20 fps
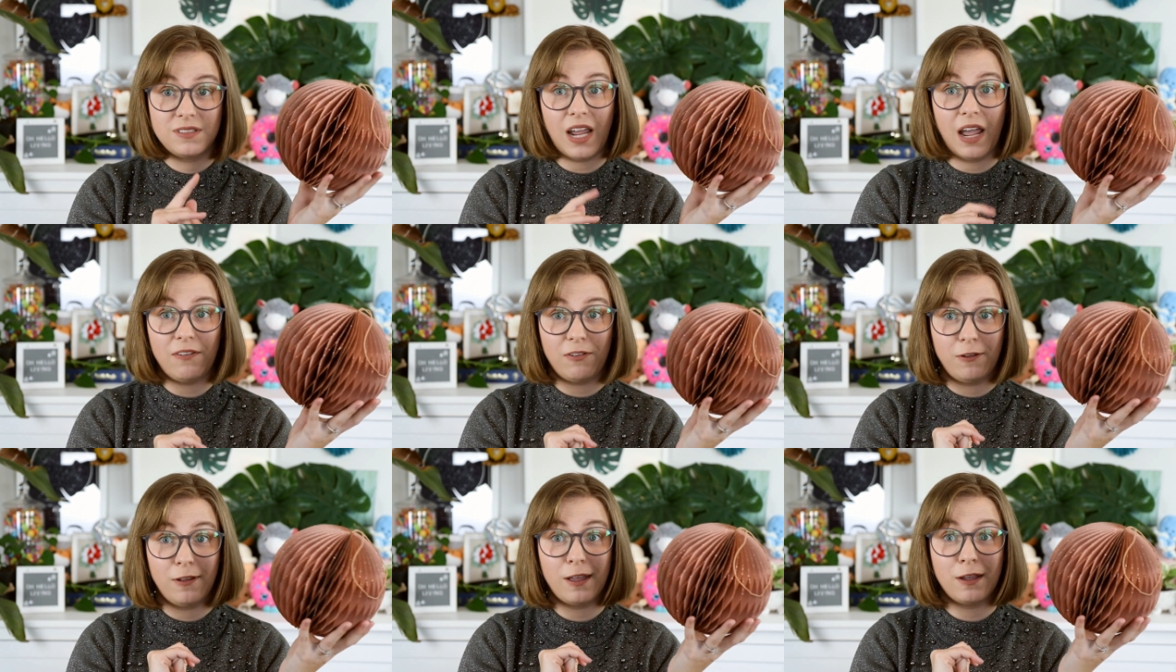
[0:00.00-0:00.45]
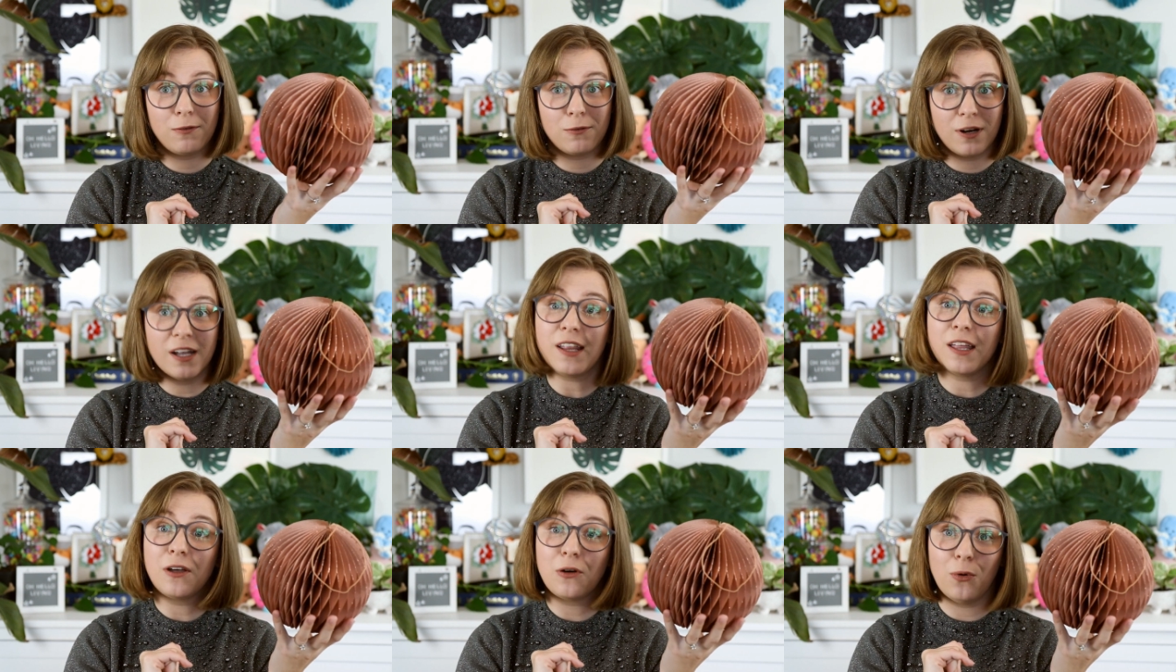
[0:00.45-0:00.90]
Definitely
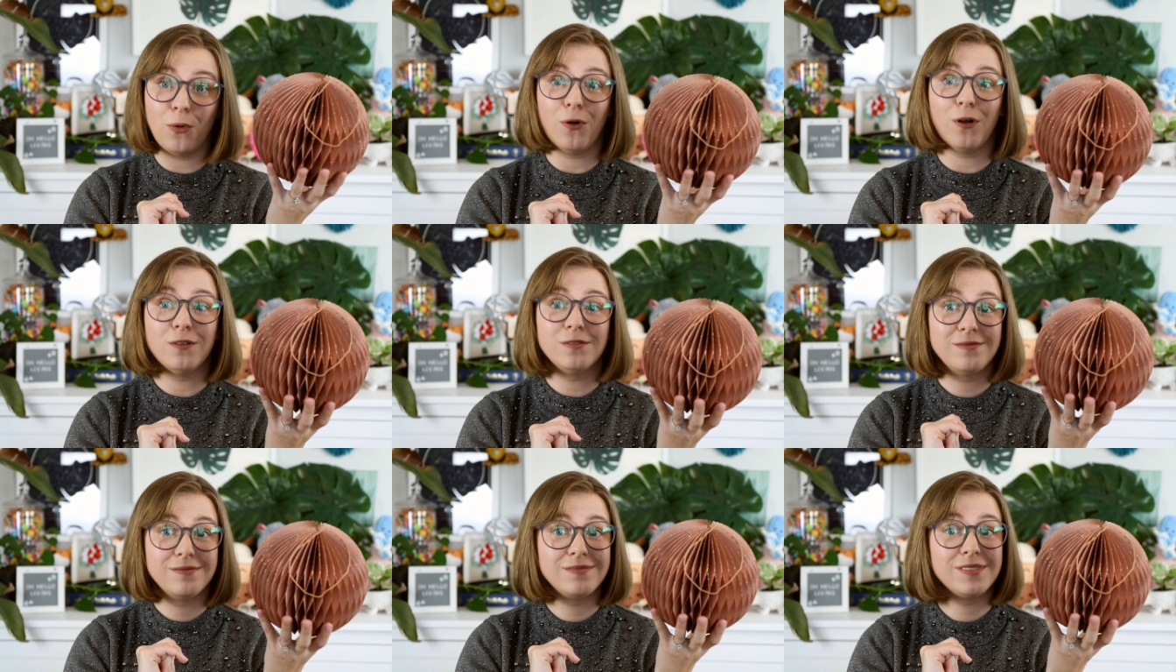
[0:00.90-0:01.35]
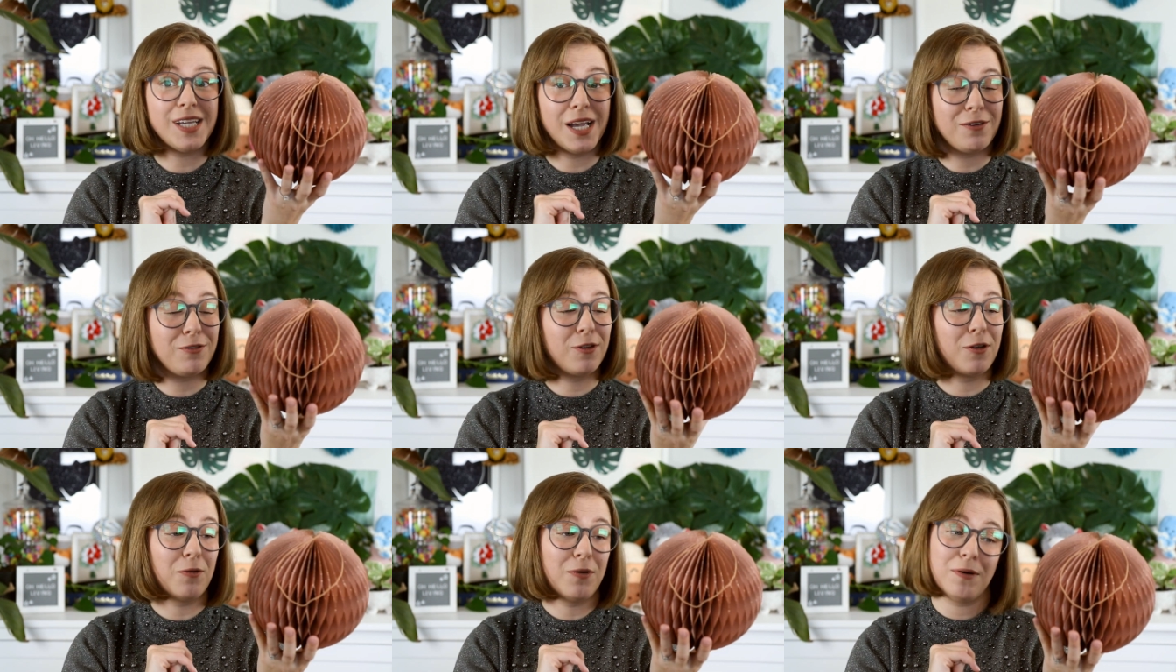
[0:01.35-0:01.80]
really cool.
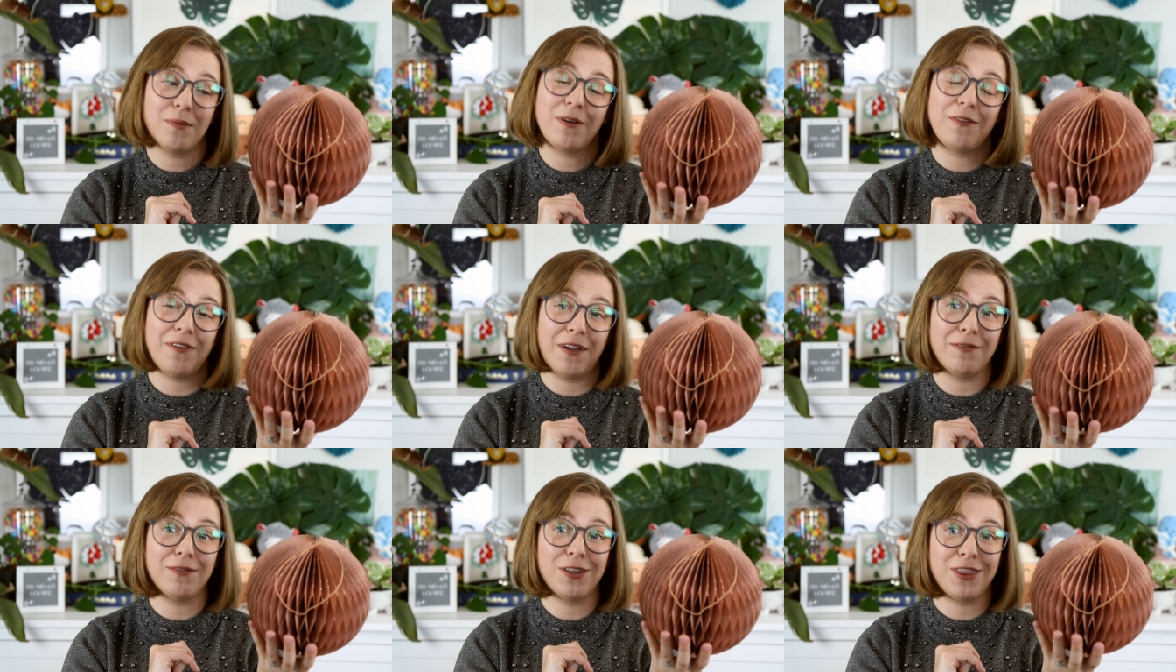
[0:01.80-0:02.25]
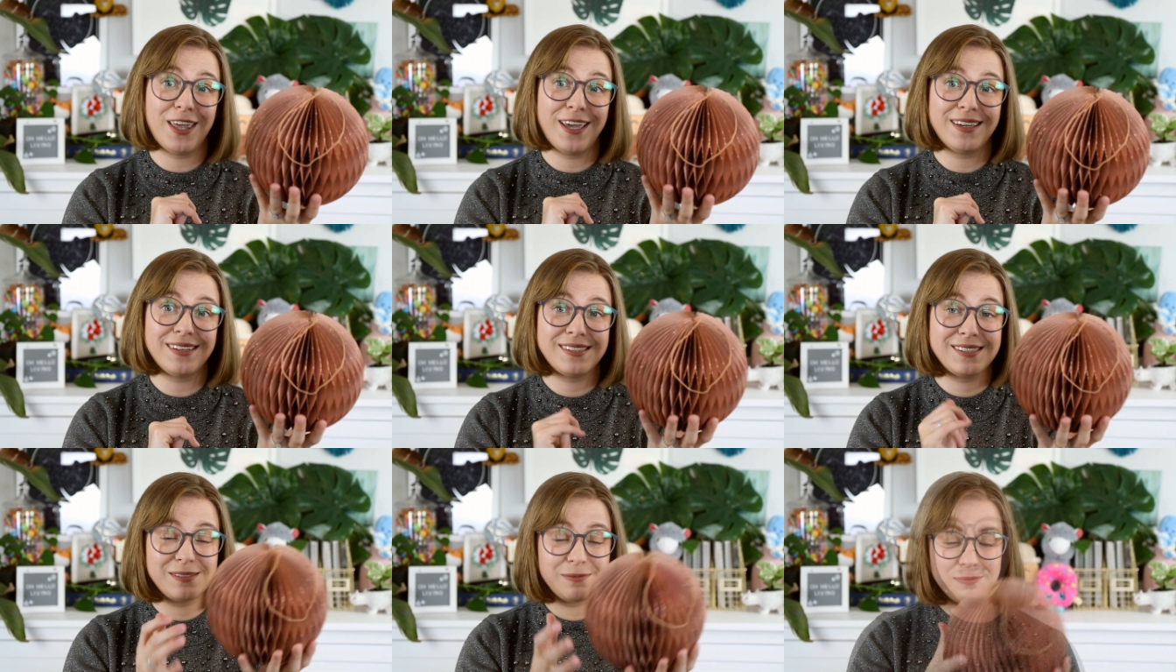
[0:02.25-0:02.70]
Definitely one of my favorite
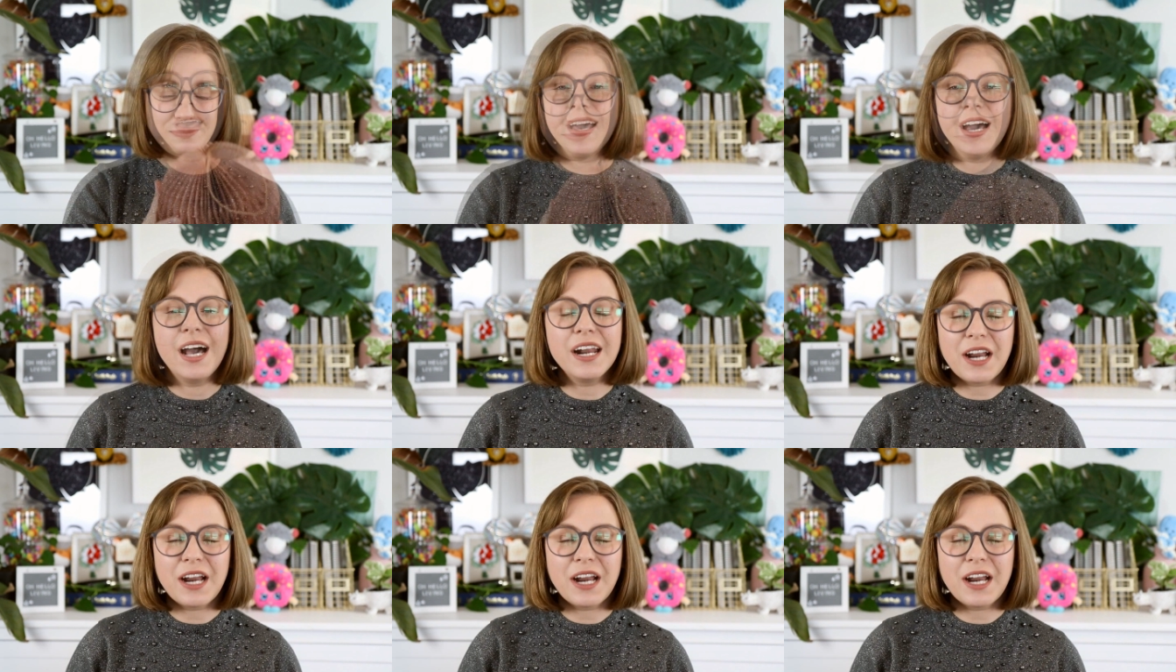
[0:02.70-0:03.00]
things.